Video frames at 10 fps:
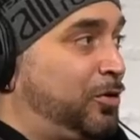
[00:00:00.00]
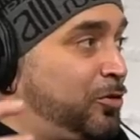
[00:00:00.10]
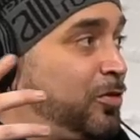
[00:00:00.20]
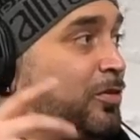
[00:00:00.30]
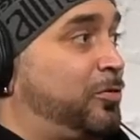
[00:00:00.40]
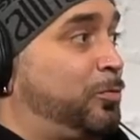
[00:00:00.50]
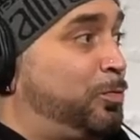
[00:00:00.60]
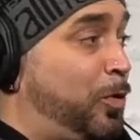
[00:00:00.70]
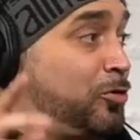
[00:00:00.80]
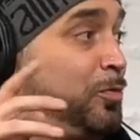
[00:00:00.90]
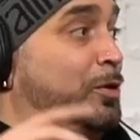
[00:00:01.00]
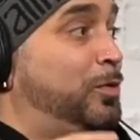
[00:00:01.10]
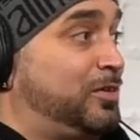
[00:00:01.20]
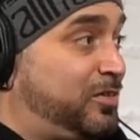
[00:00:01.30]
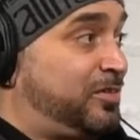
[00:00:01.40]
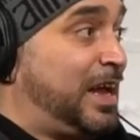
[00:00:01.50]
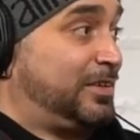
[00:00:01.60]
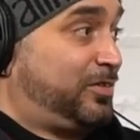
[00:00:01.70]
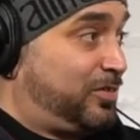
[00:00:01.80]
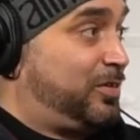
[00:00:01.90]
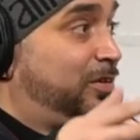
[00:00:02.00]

is supposed to be what sets